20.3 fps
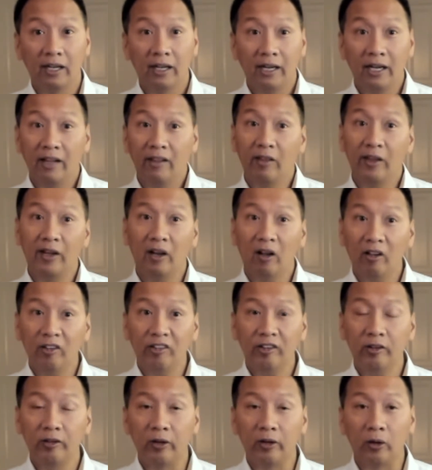They also
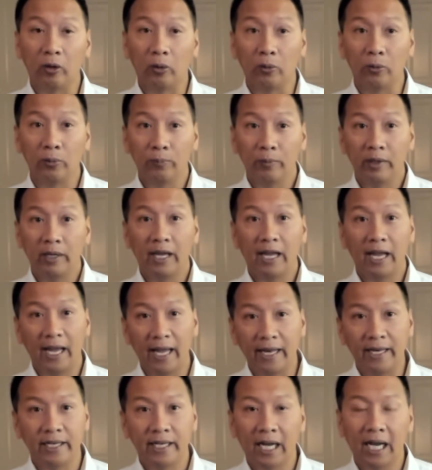know
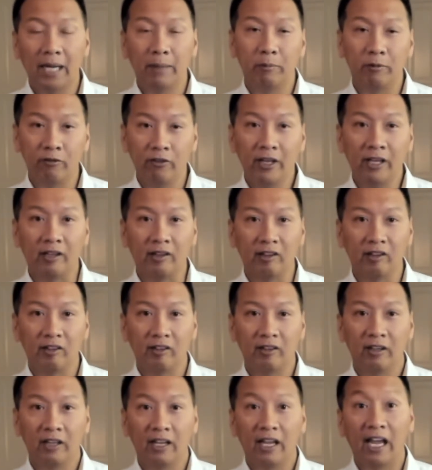end-time events,
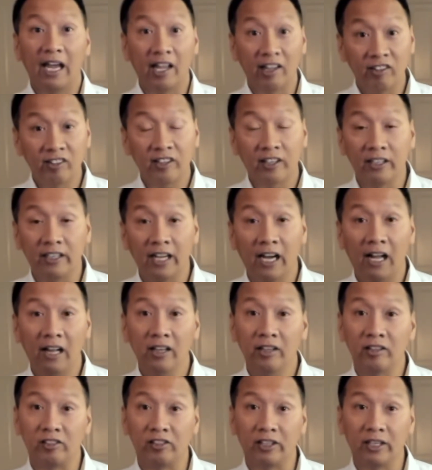
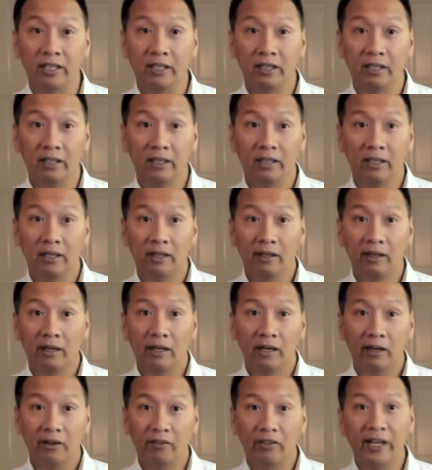eschatology.
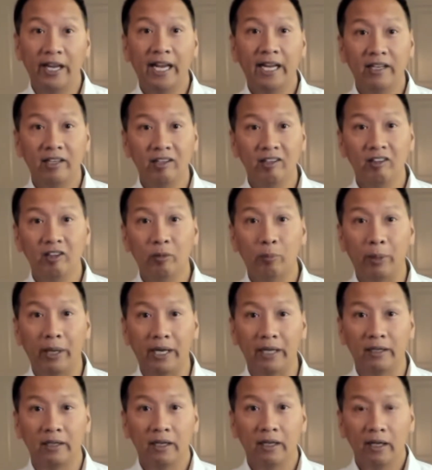They
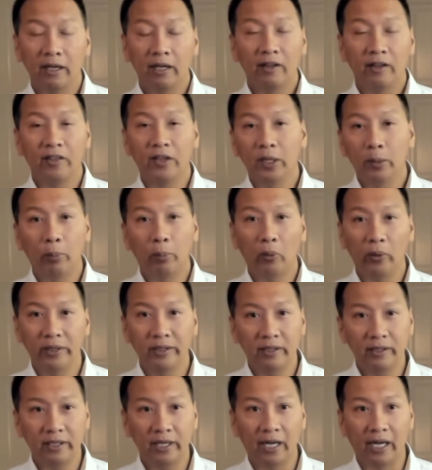anticipate the
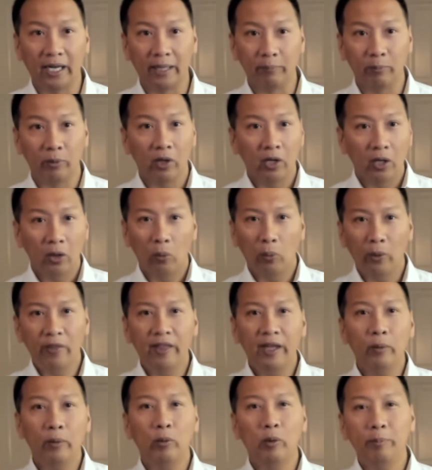appointed time when they
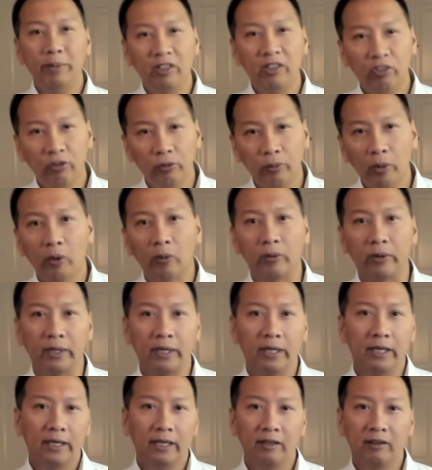will be thrown
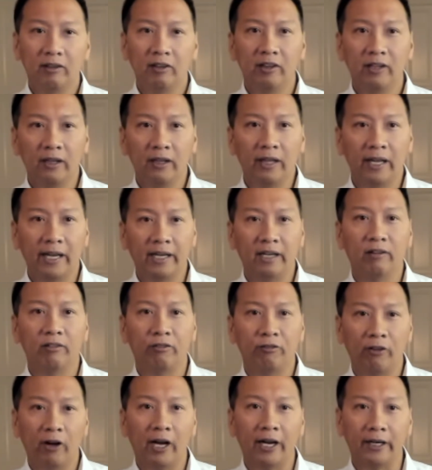into the lake of
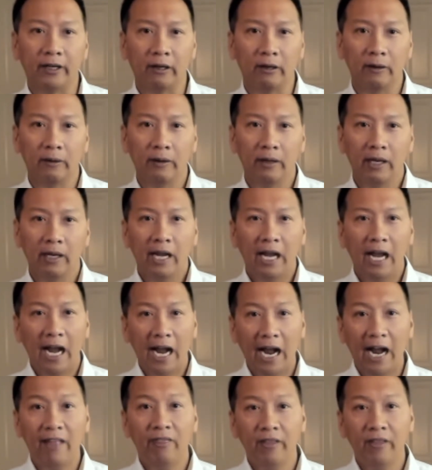fire,
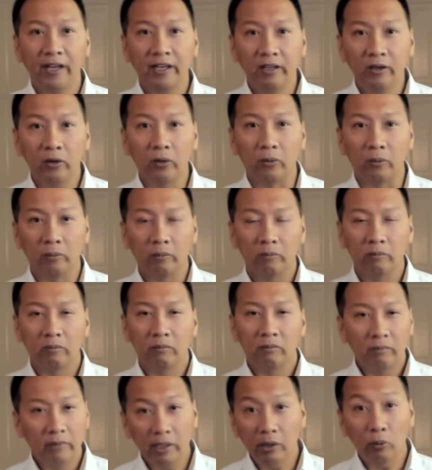and they knew
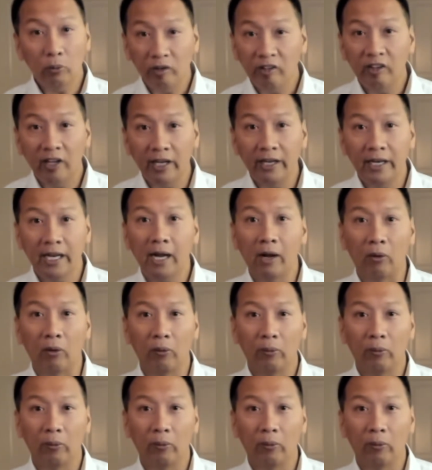it was not now.